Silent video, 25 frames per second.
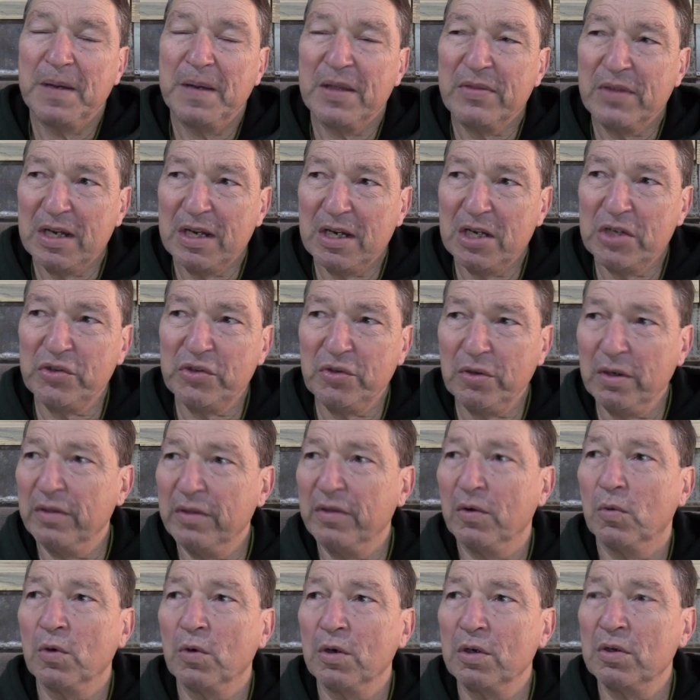But the history of
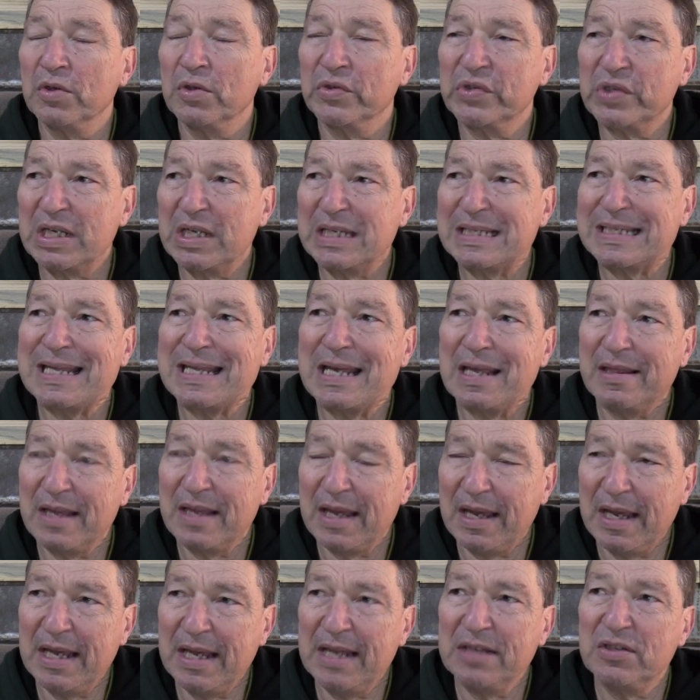the world says that
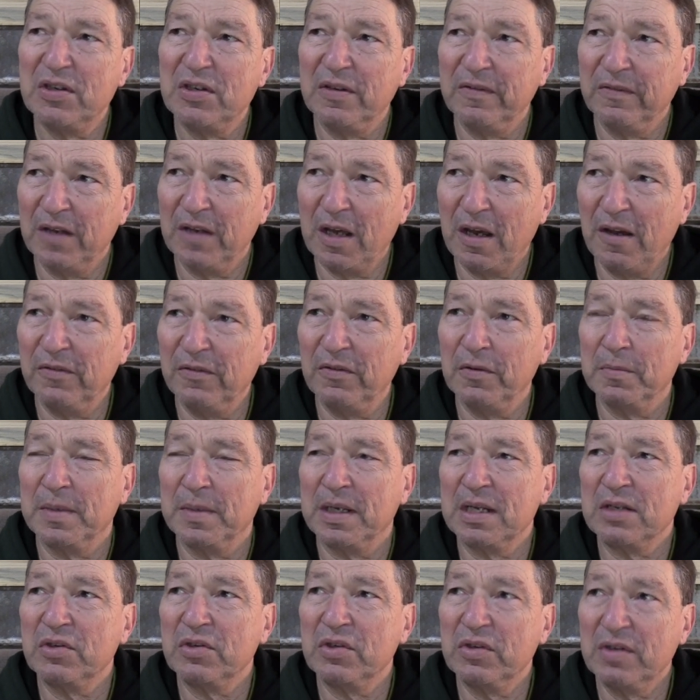the heads of
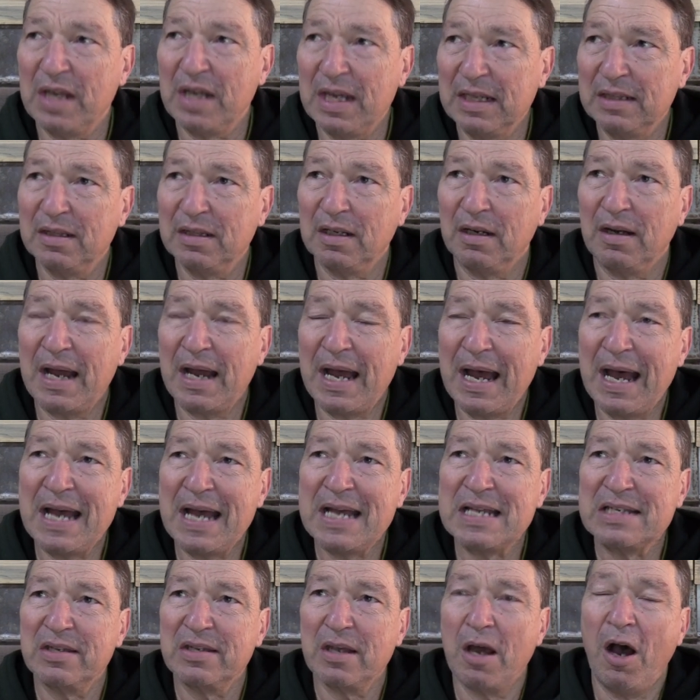governments take their
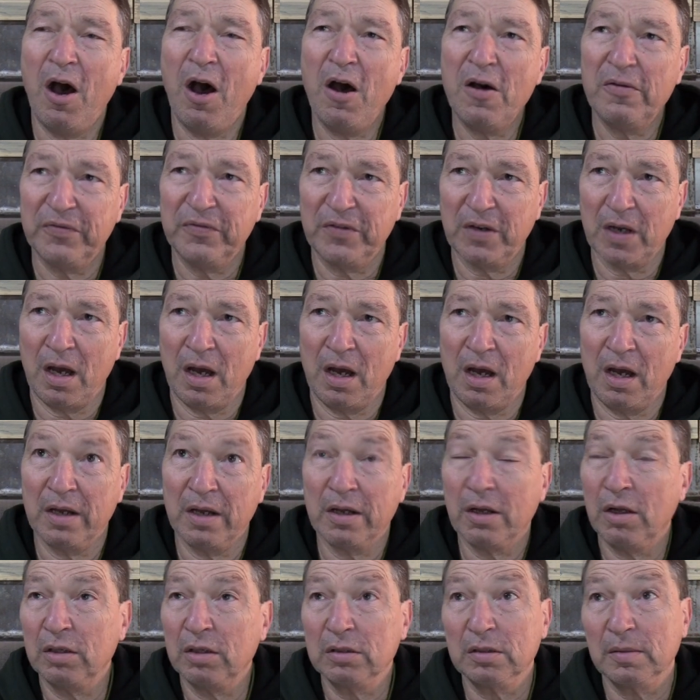eyes off God.
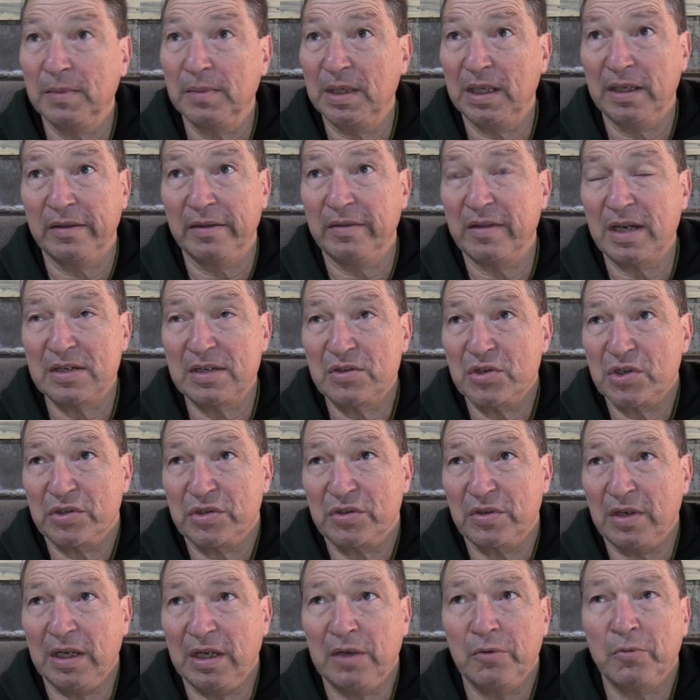Ultimately, they
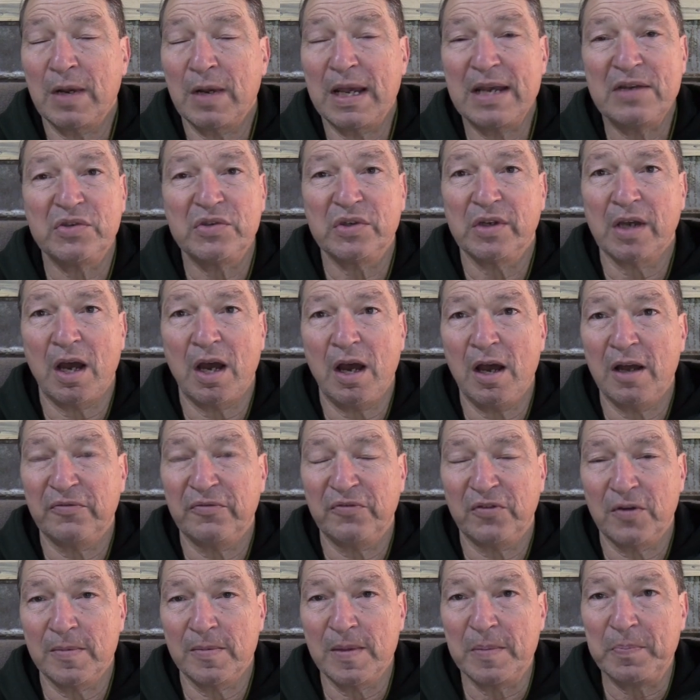just erase God
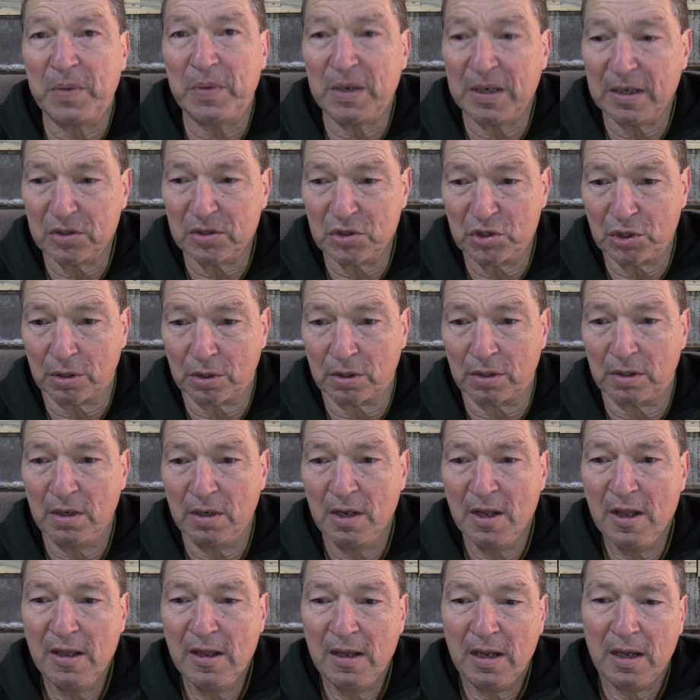from the picture
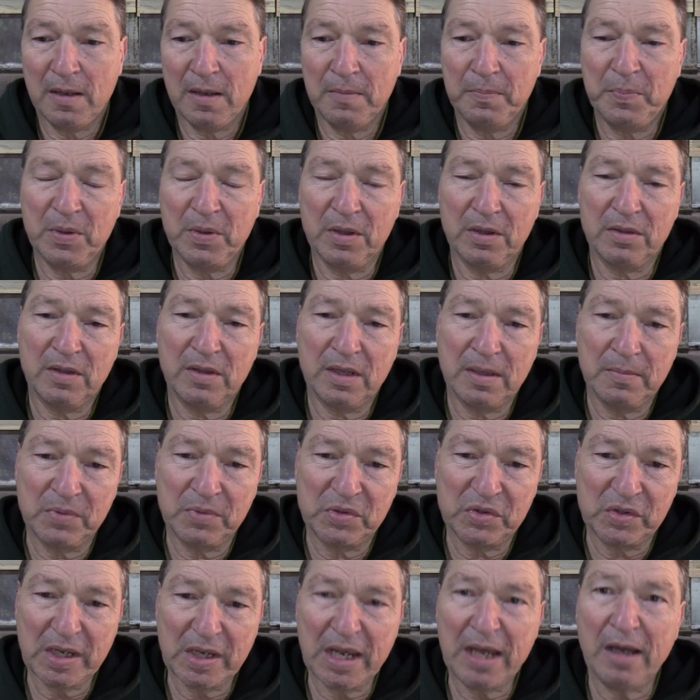and put
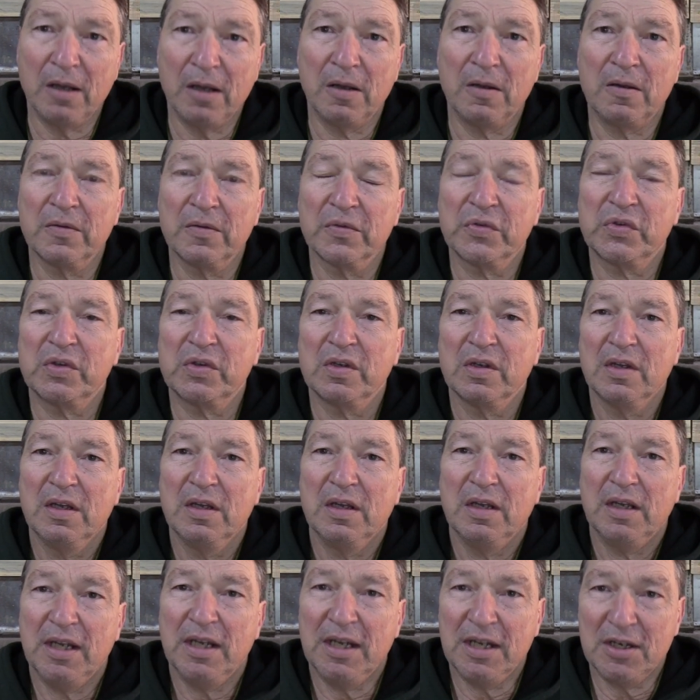themselves
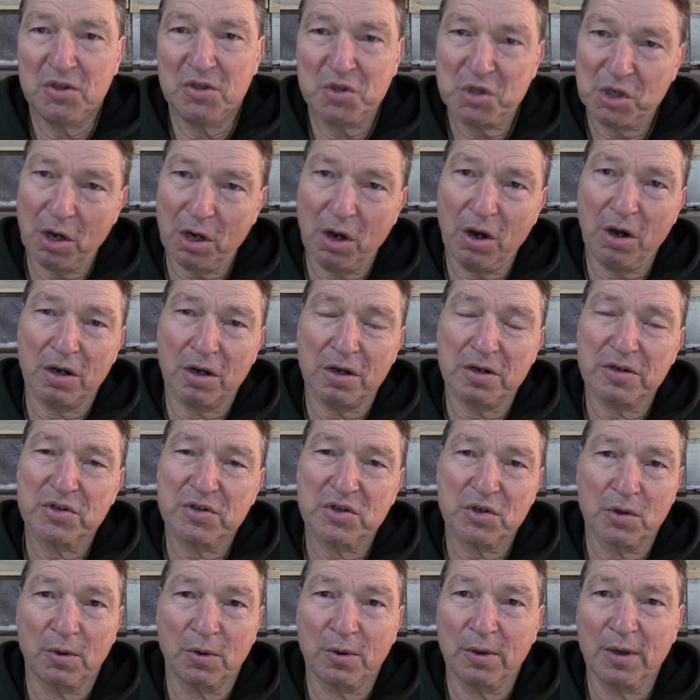in
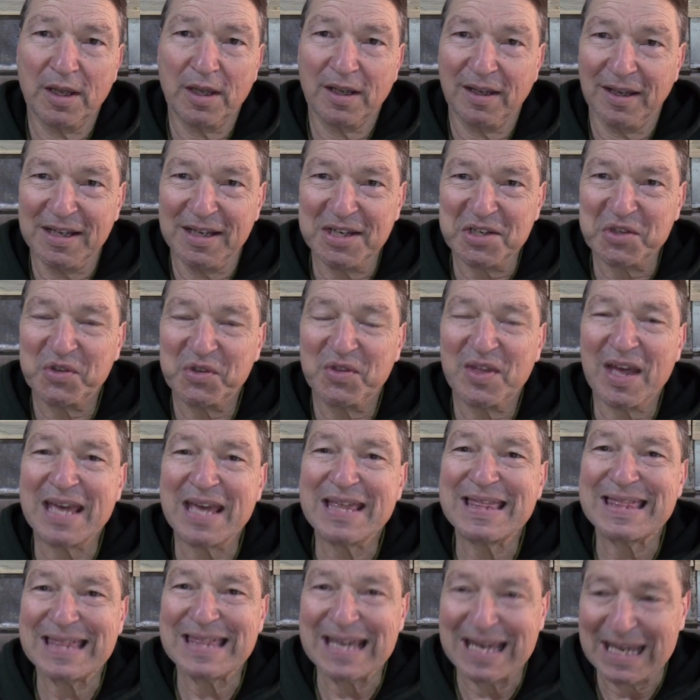charge, or at least
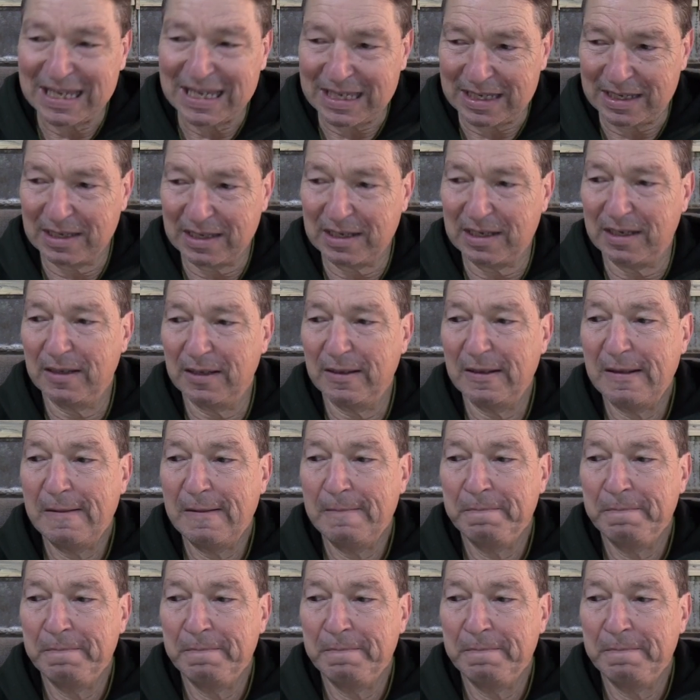they think.